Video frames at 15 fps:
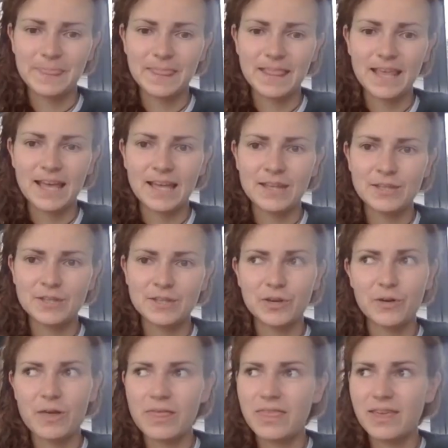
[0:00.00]
And
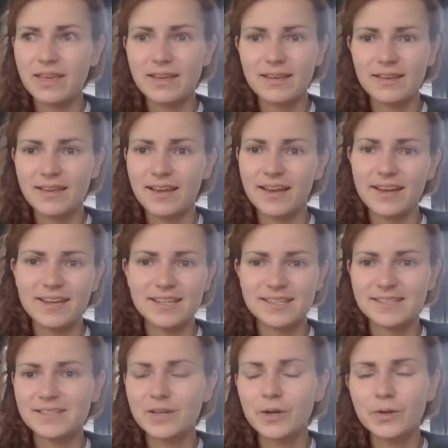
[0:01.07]
so I think it's
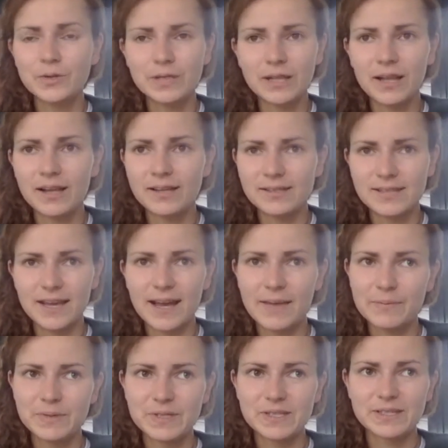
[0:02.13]
a total
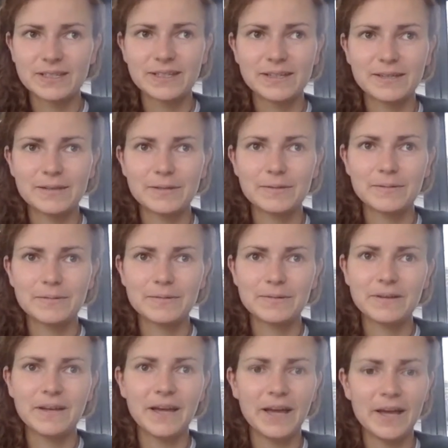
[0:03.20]
untapped
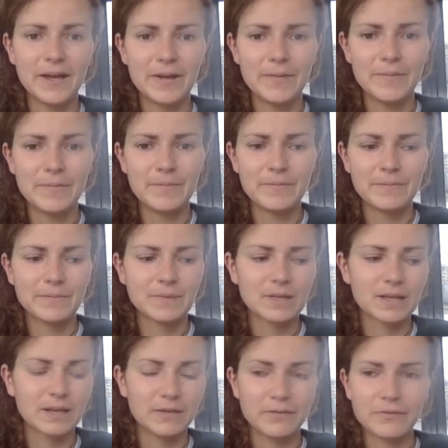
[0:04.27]
kind
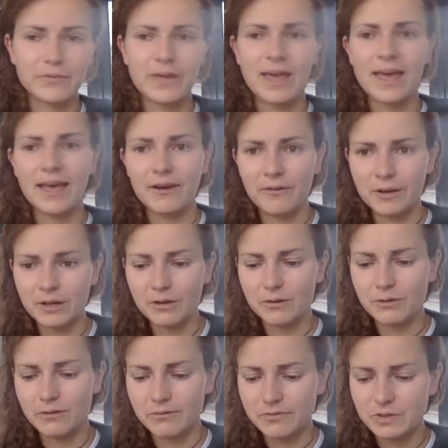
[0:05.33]
of
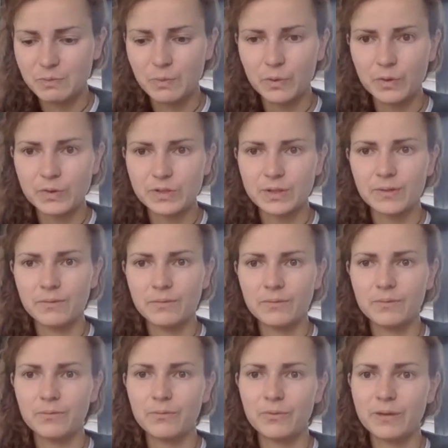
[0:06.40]
area of sports that
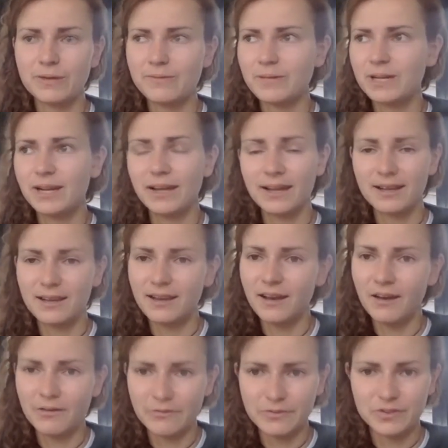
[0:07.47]
we would
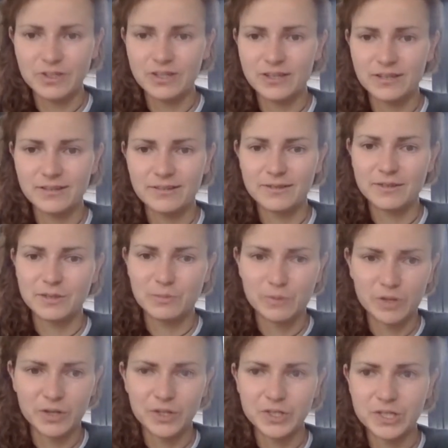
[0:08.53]
love to
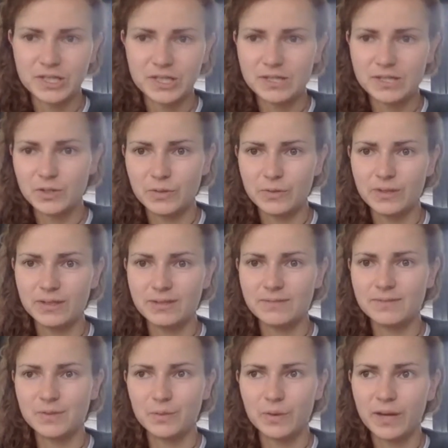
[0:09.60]
branch into
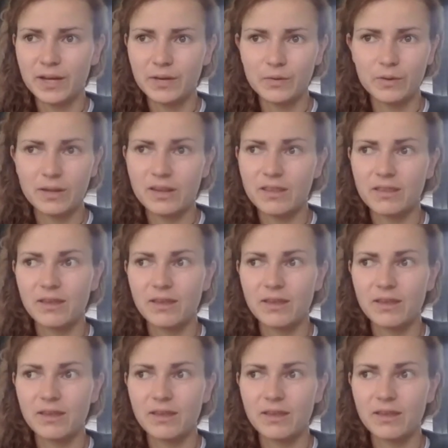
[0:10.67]
and to work with,